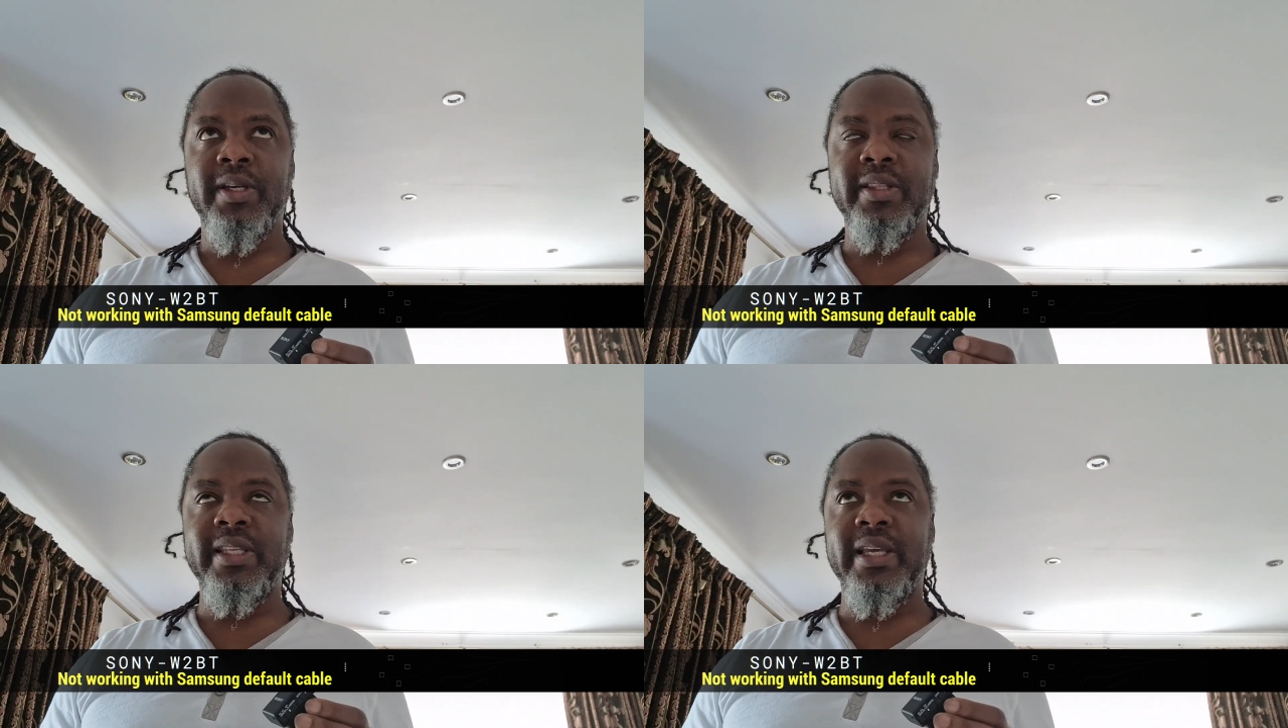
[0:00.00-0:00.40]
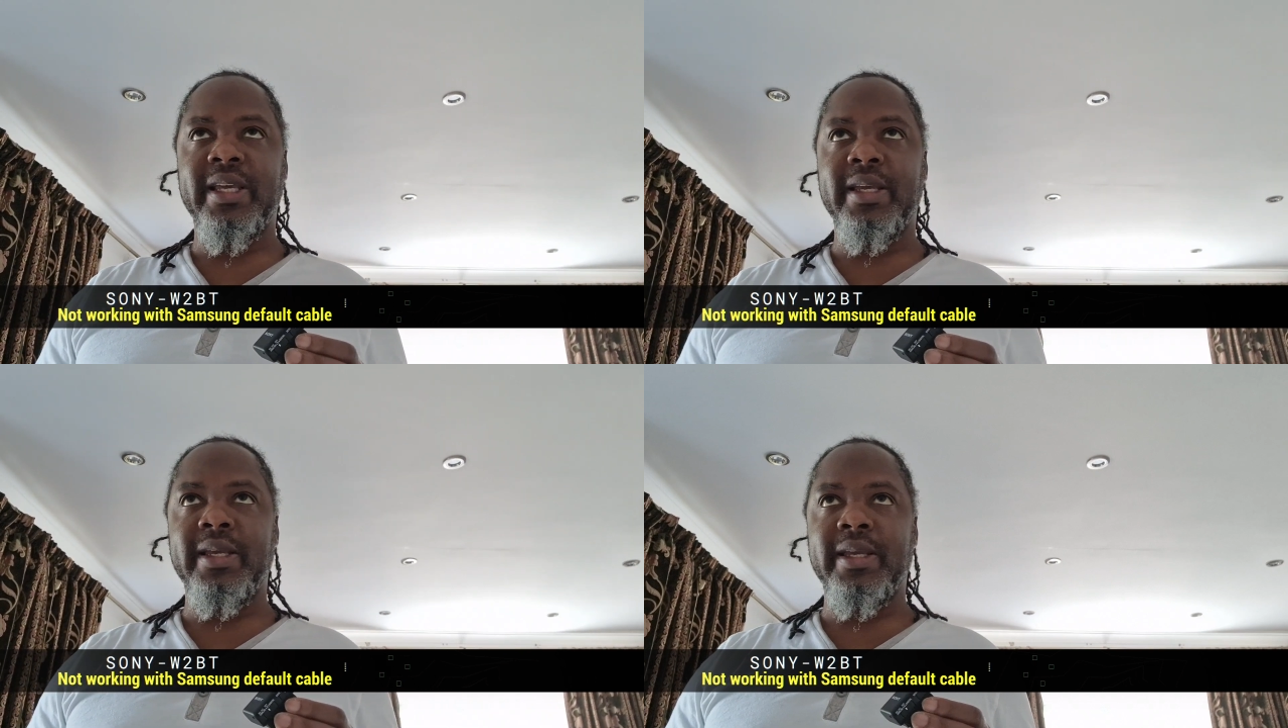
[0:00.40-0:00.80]

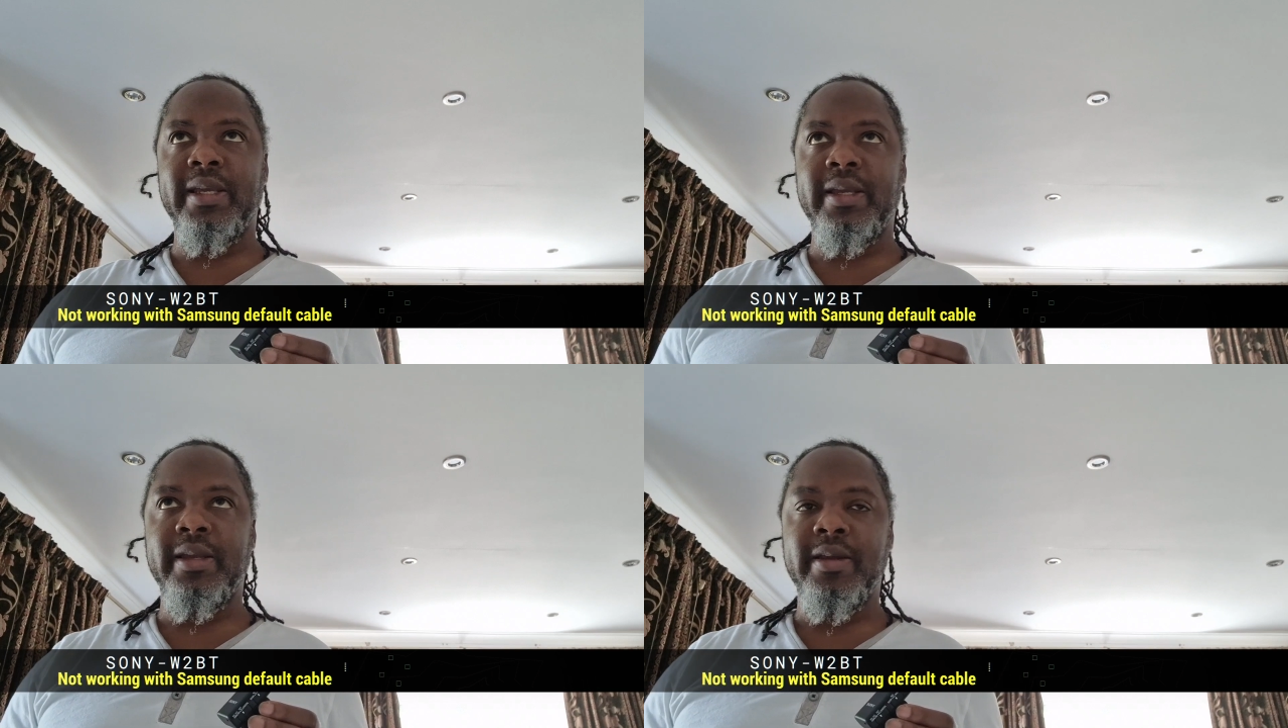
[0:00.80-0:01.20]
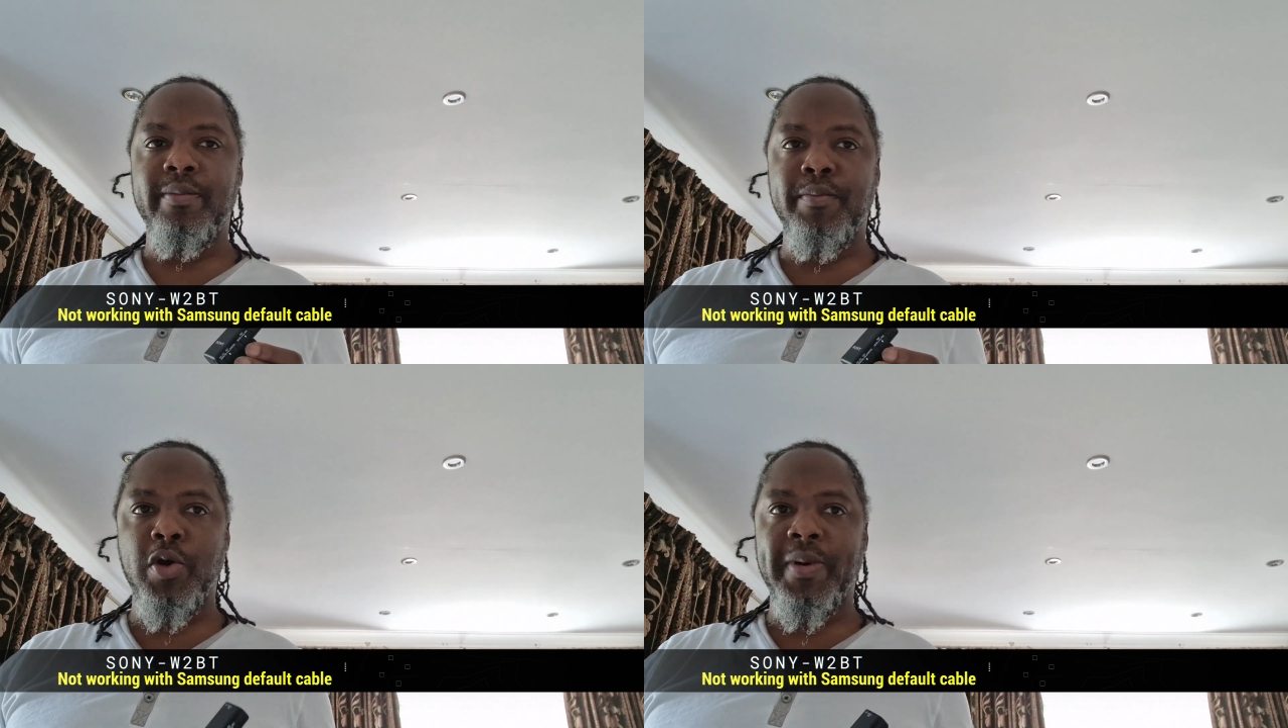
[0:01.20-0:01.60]
the
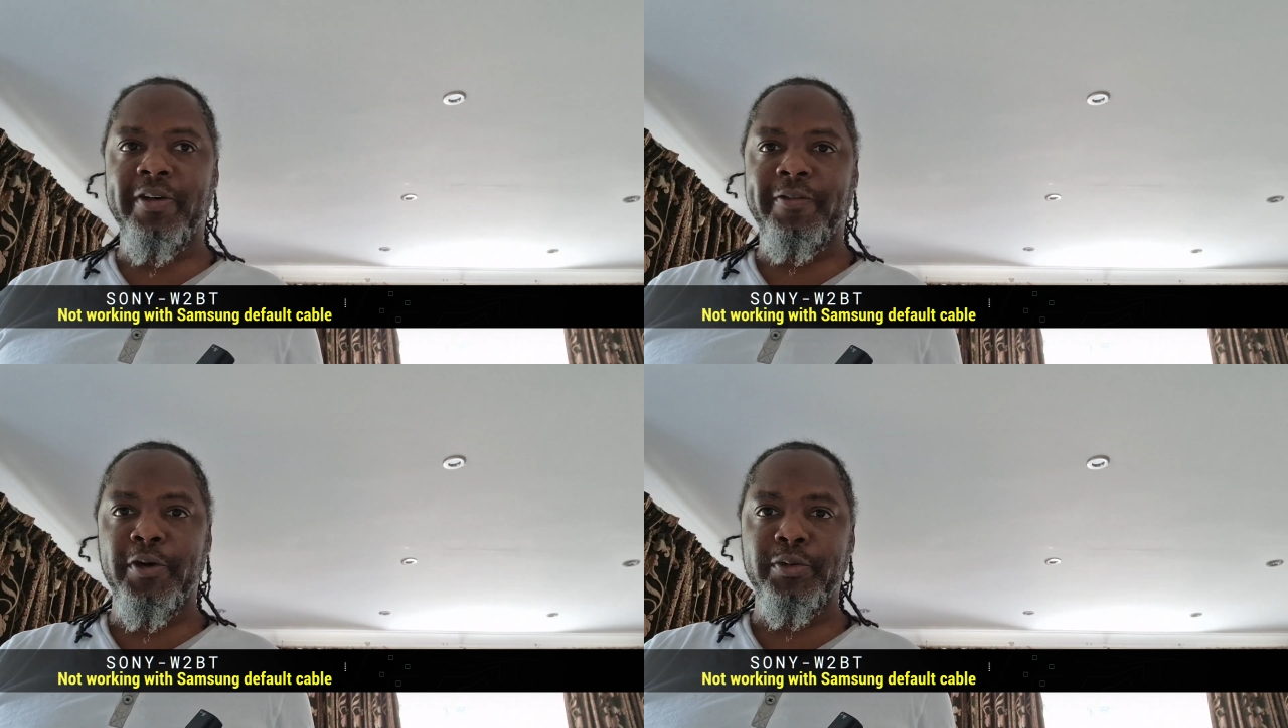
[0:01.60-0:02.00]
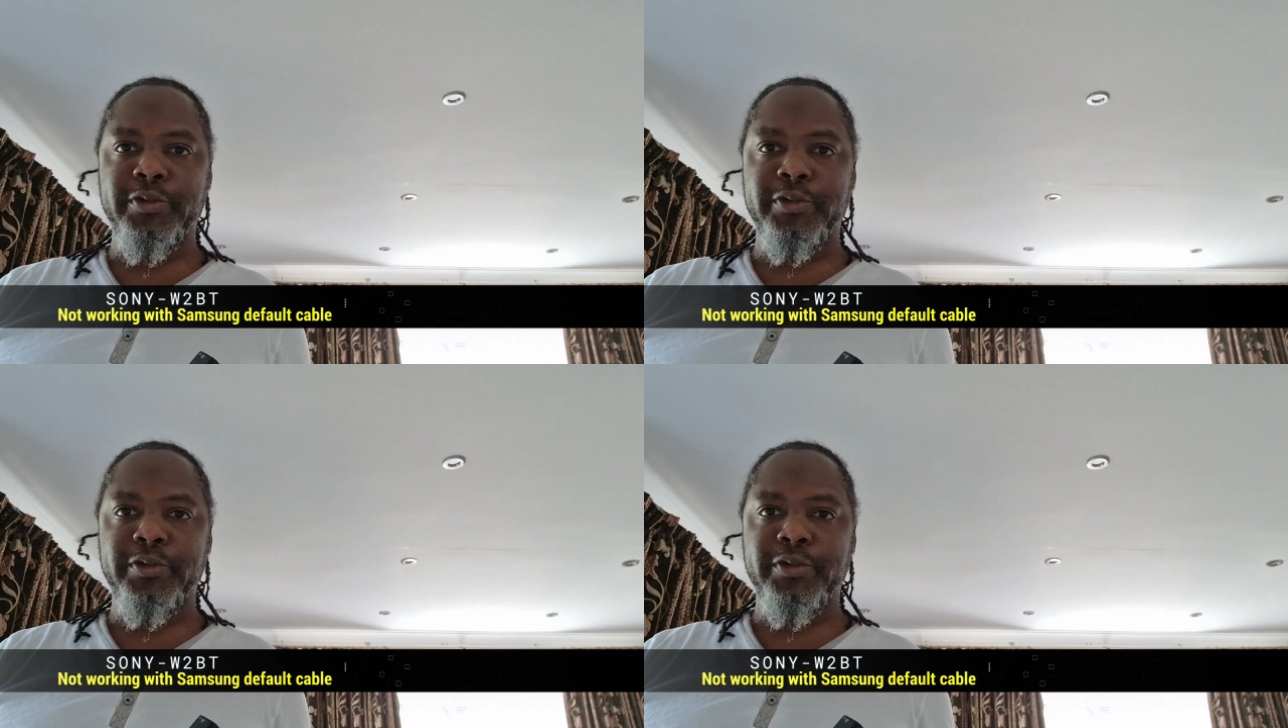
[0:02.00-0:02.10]
mobile phone.